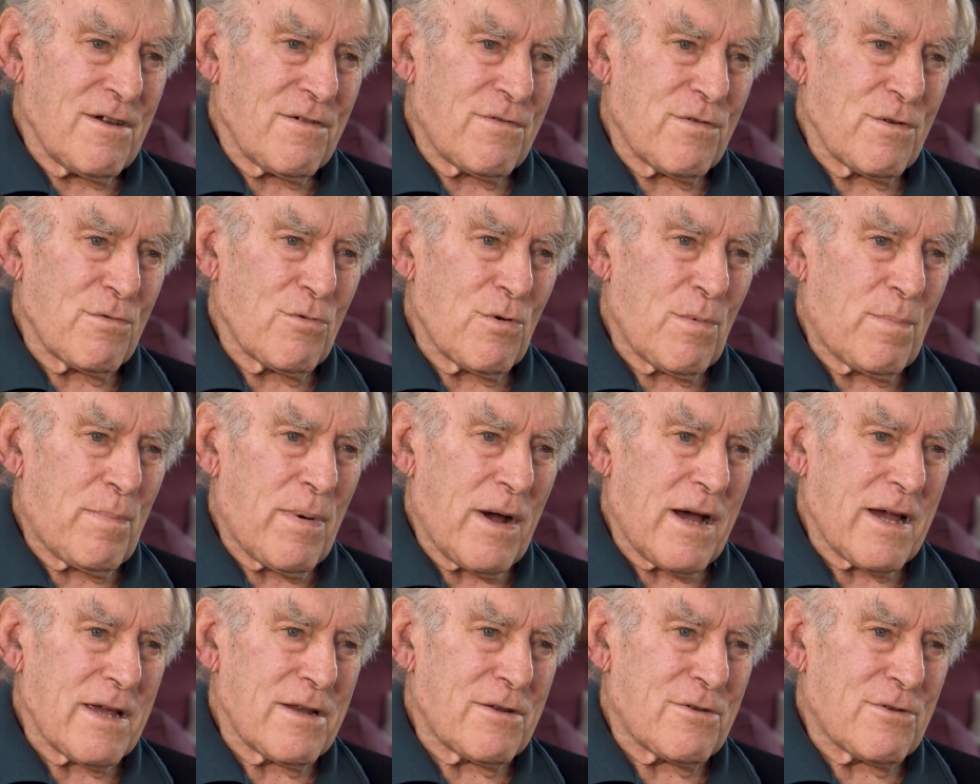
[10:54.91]
if you were
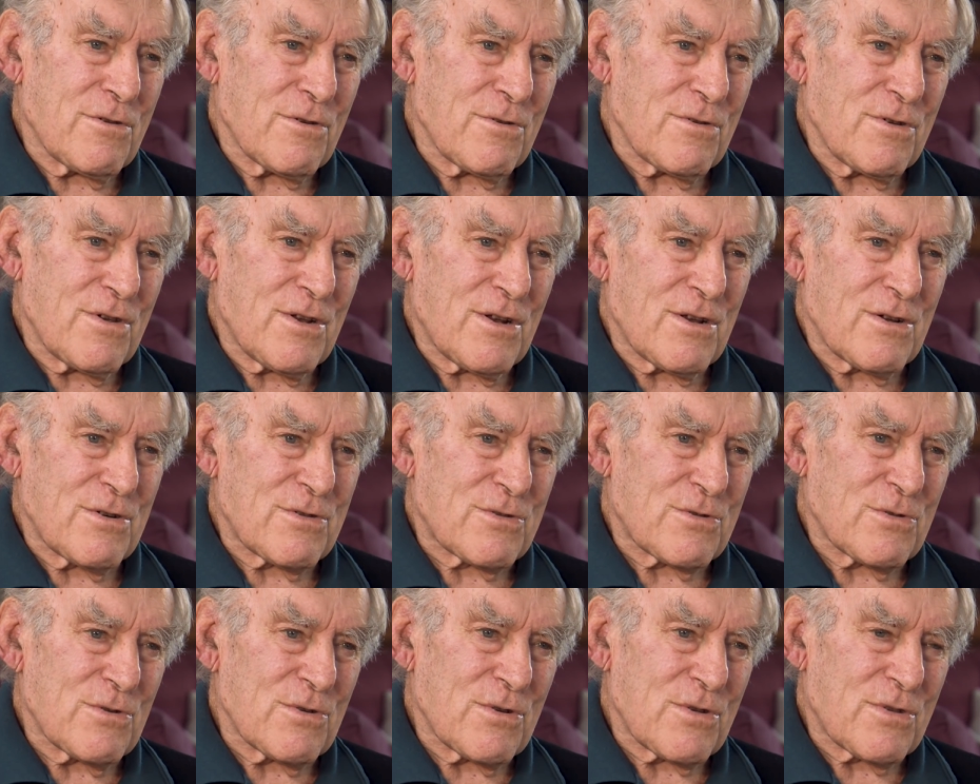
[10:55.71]
paid to, you know,
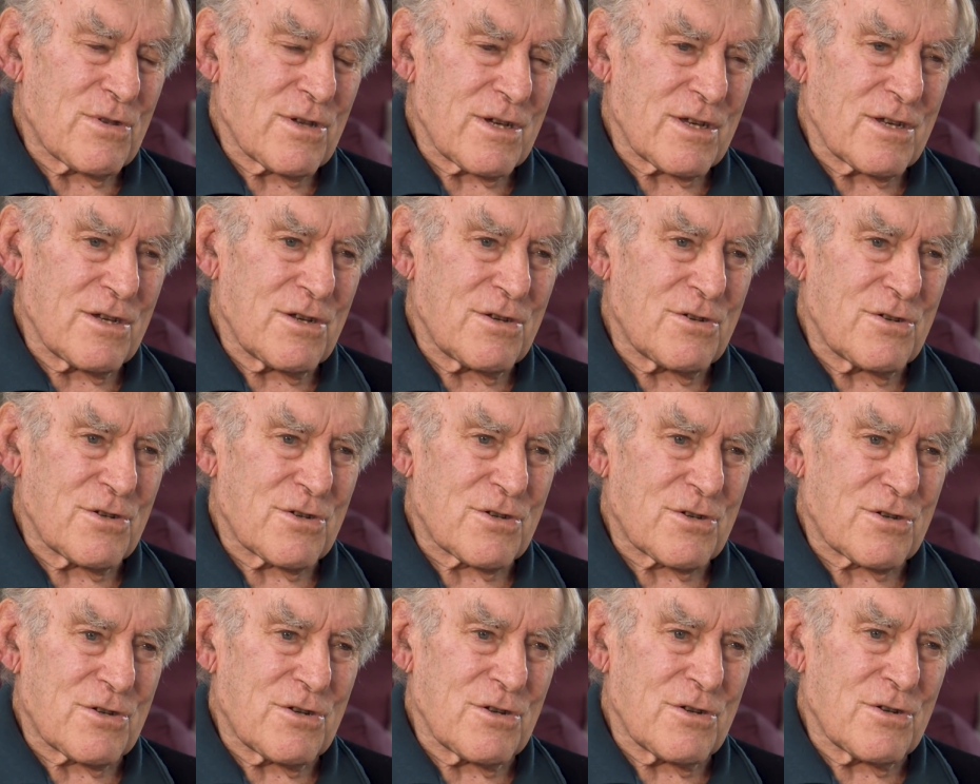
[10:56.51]
sort of thing. You
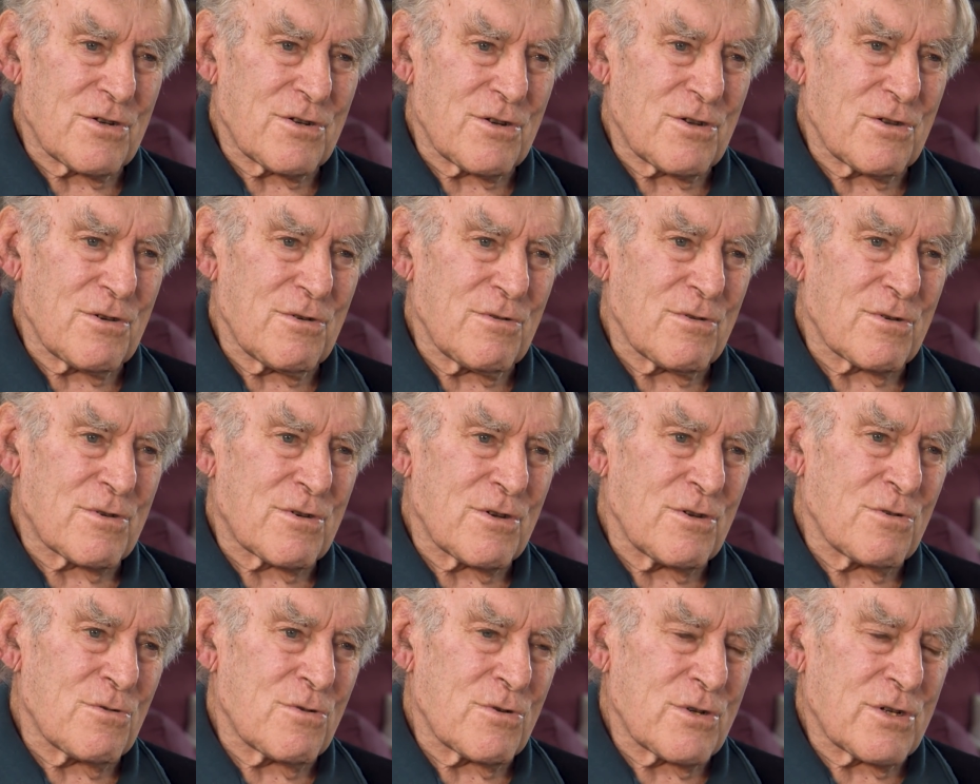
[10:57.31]
just didn't do
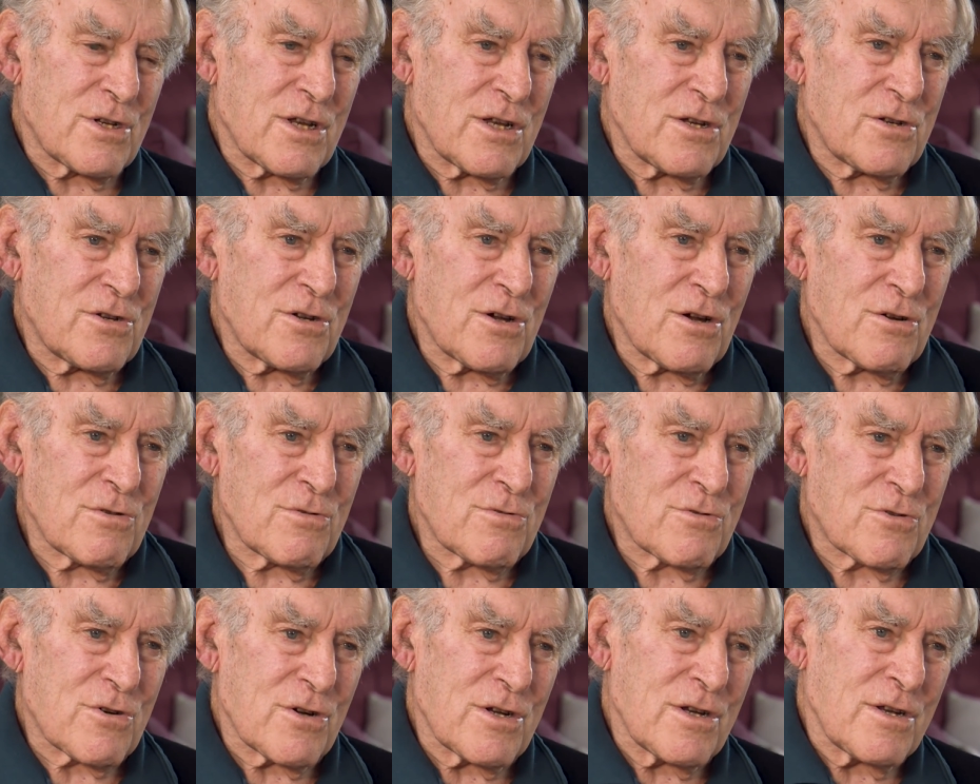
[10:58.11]
it. You always had your
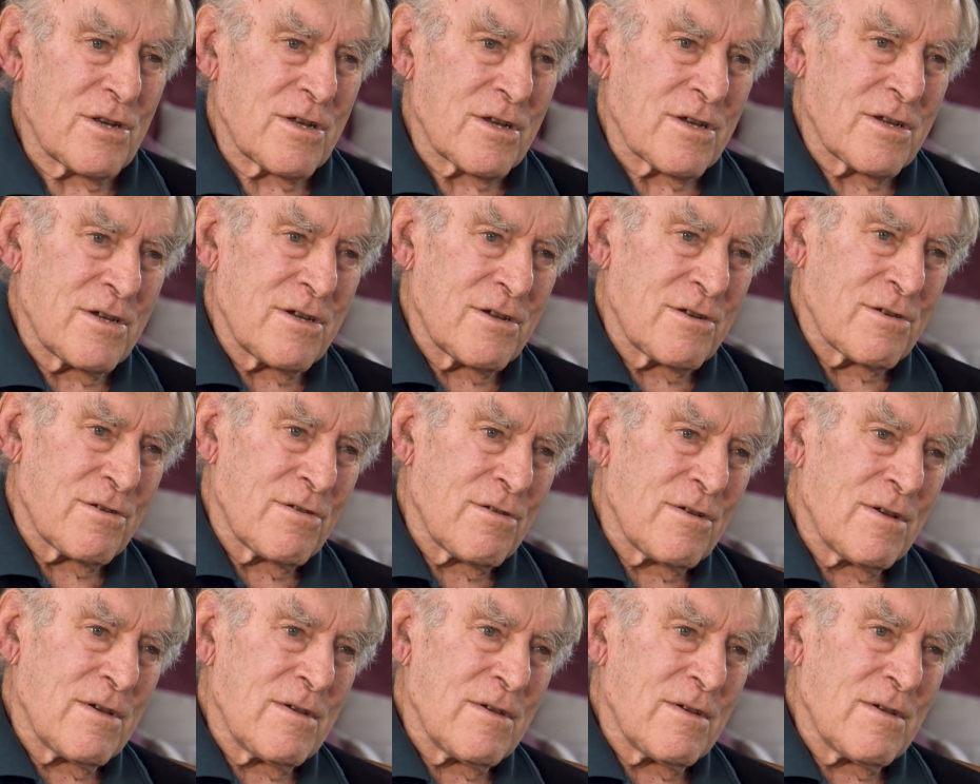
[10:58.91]
own training gear.